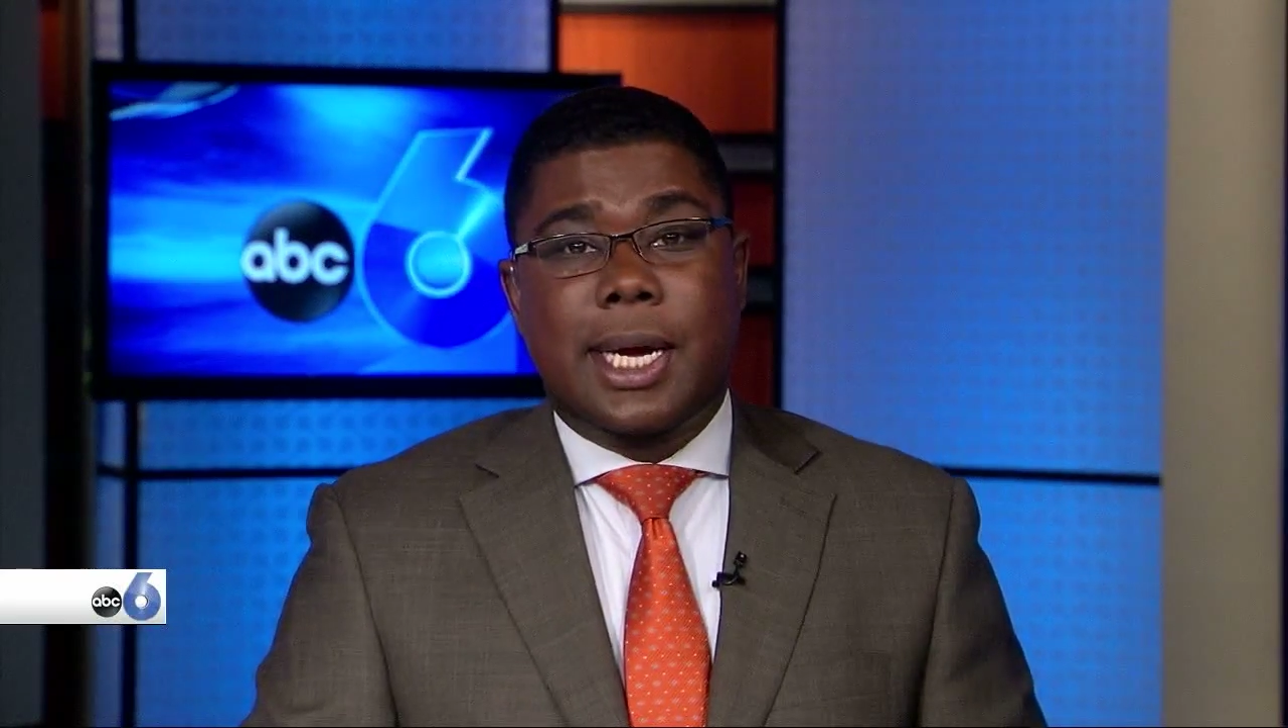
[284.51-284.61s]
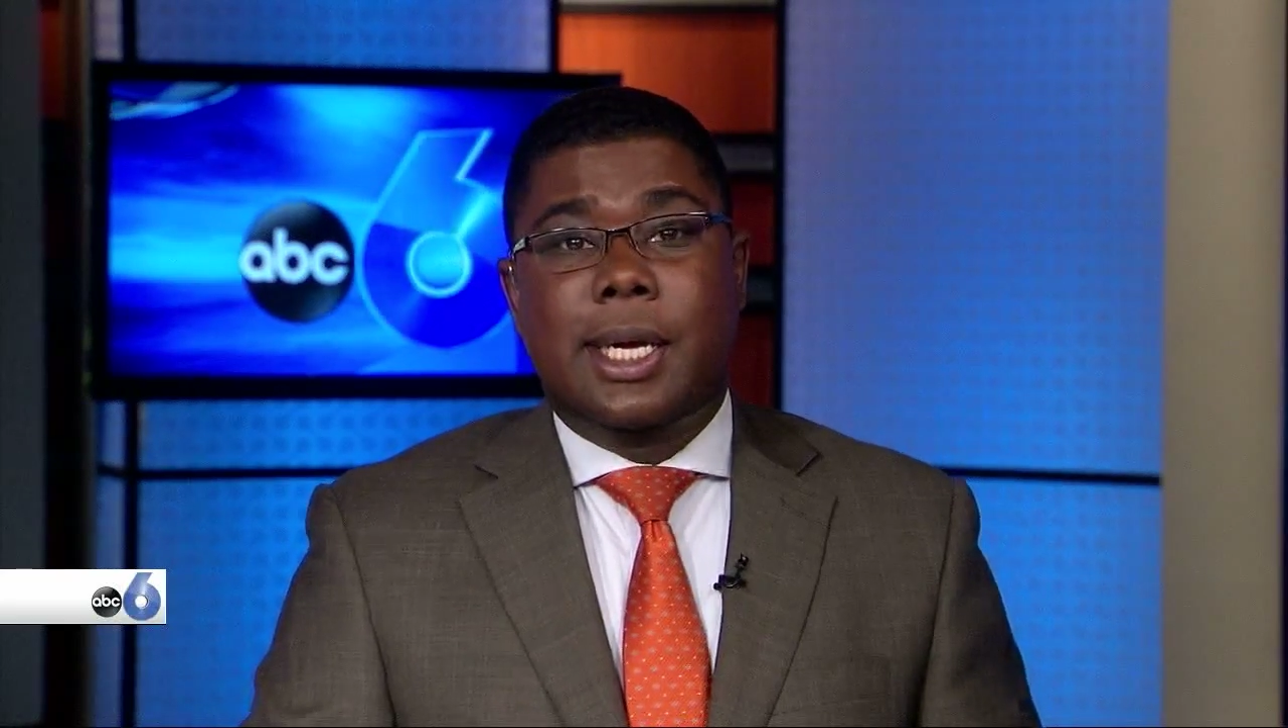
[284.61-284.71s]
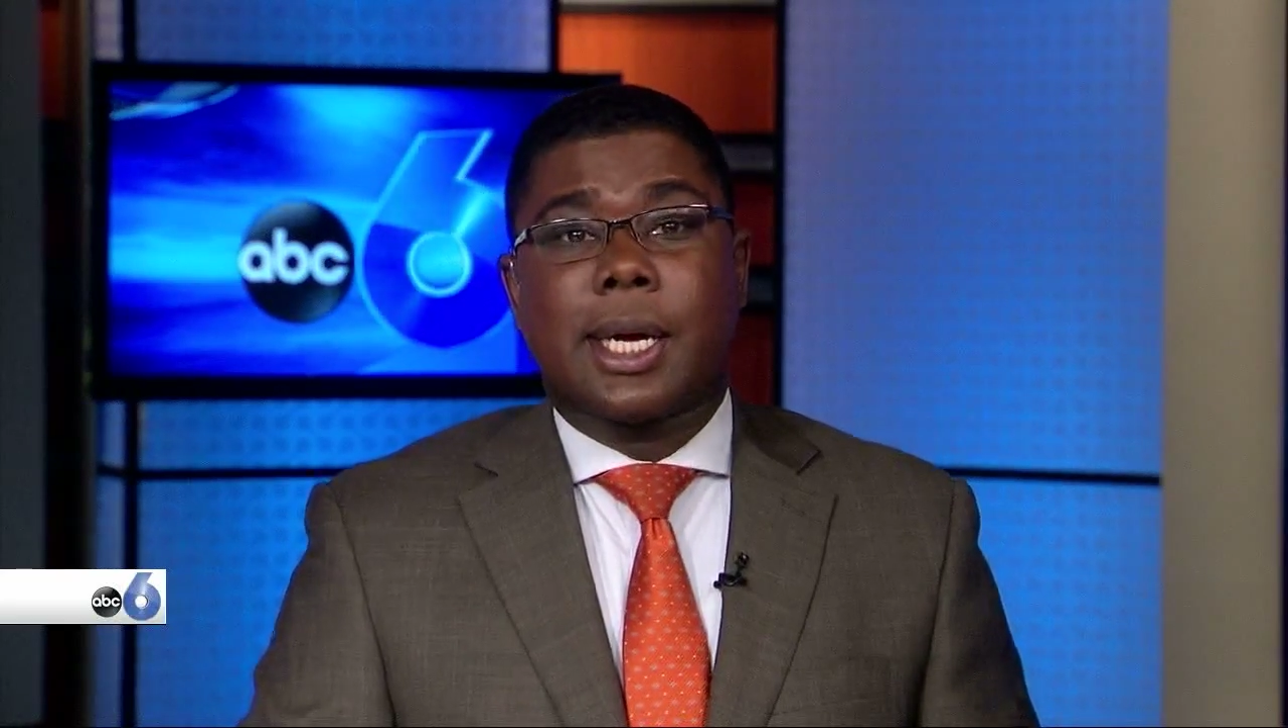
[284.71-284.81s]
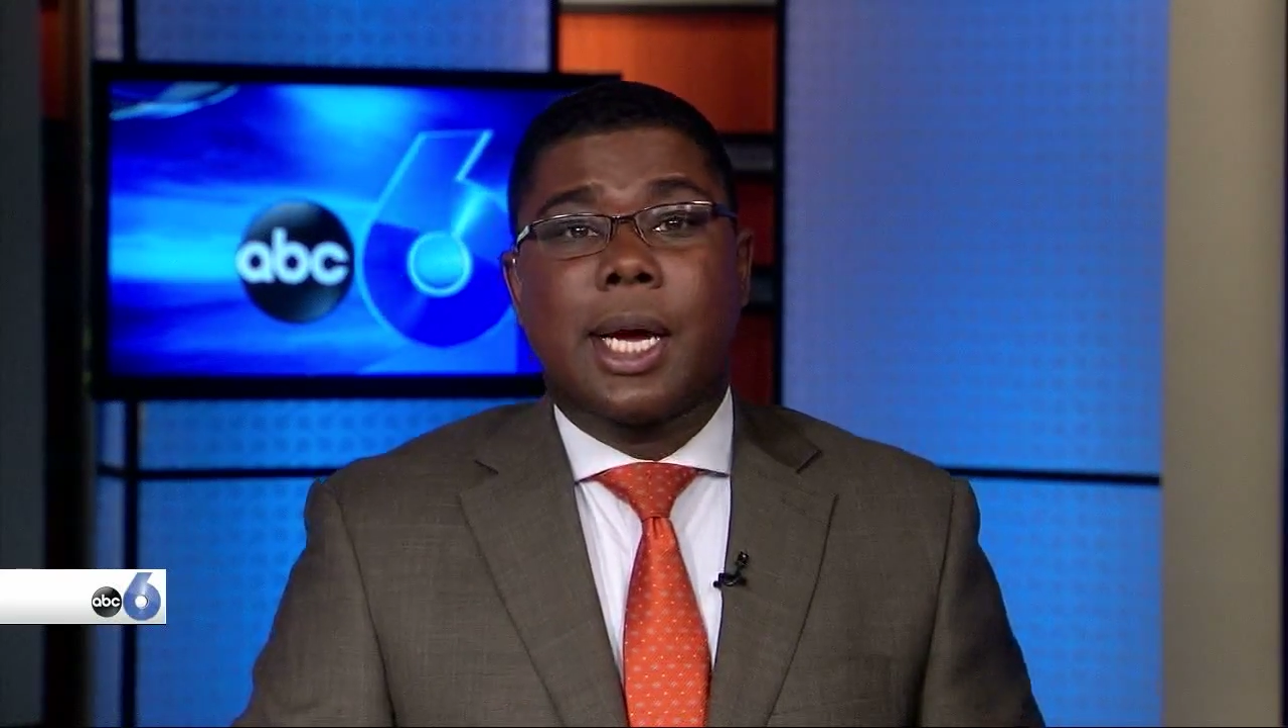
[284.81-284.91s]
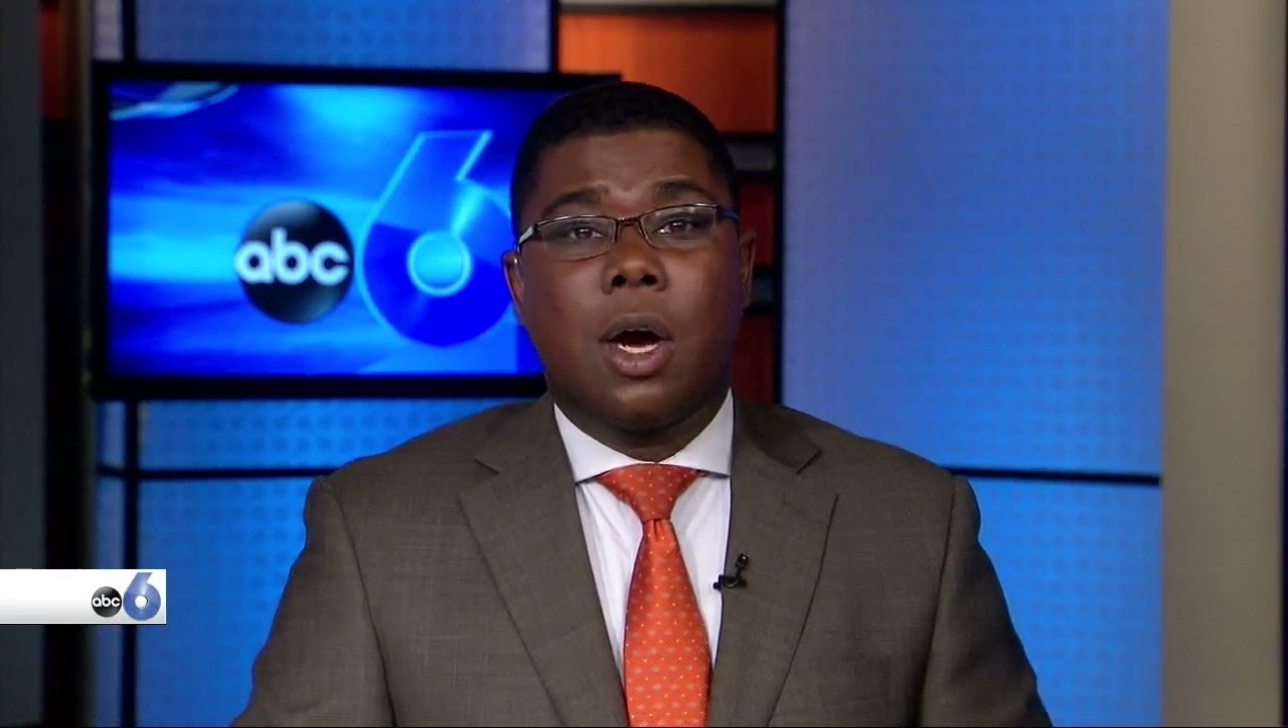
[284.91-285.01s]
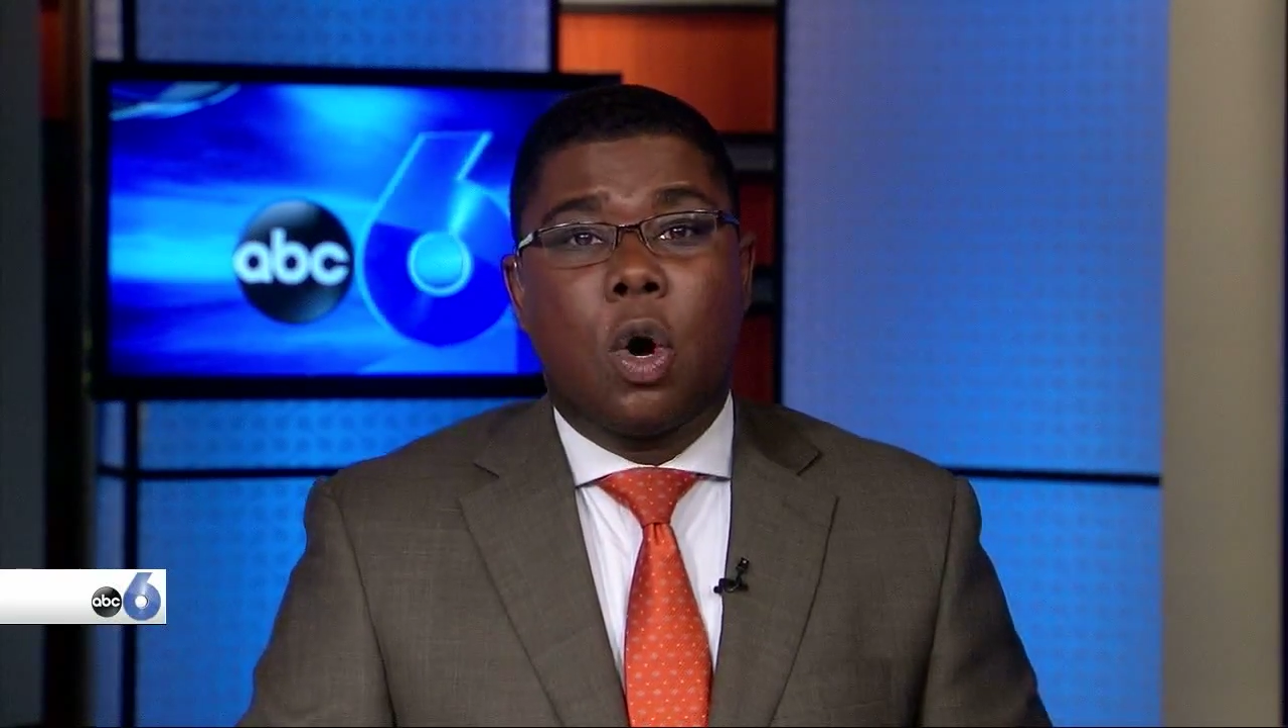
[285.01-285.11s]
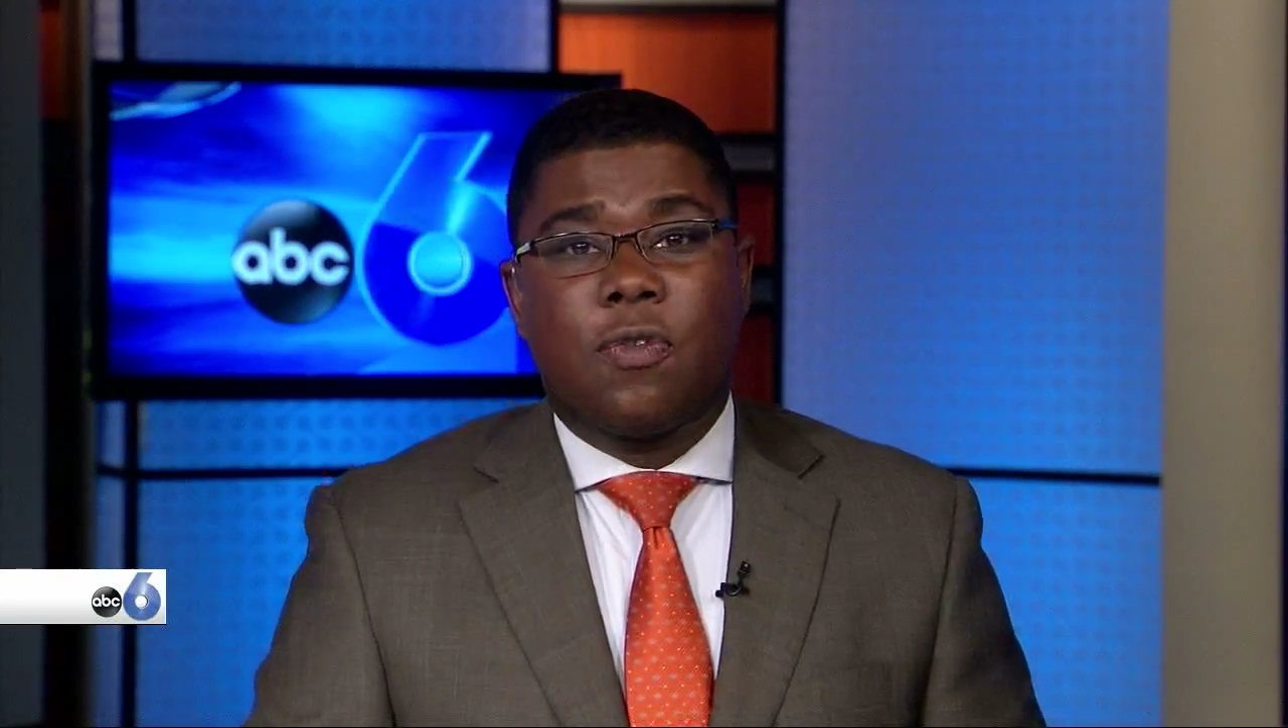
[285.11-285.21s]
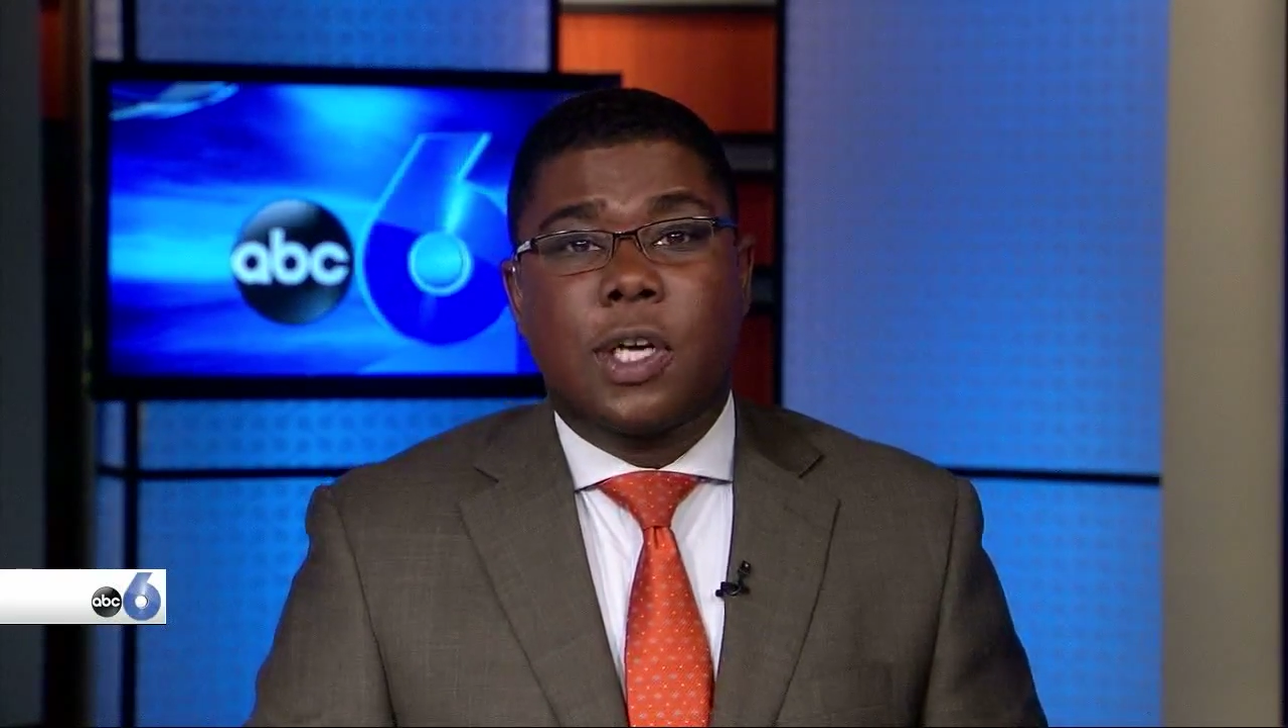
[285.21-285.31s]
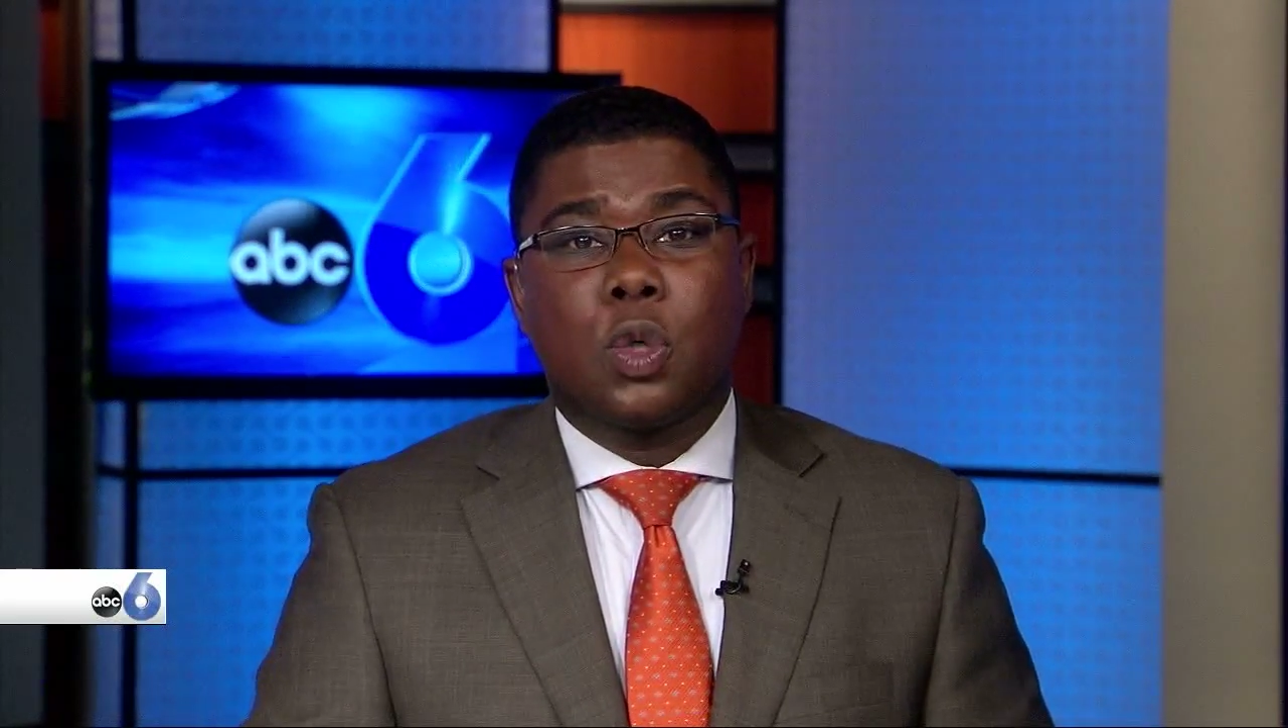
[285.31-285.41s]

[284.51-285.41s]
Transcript: kicking off at